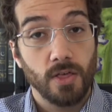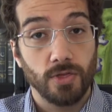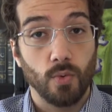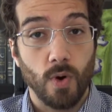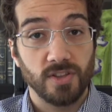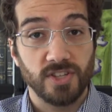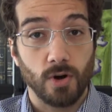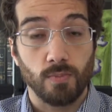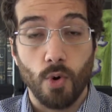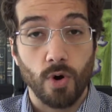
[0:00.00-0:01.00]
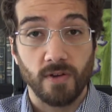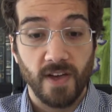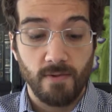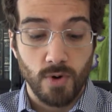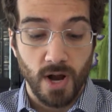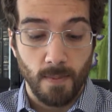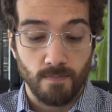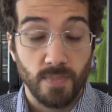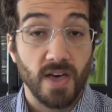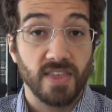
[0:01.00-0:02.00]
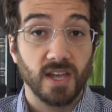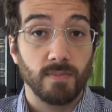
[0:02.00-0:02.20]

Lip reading: the ones that are born of Abraham, but they can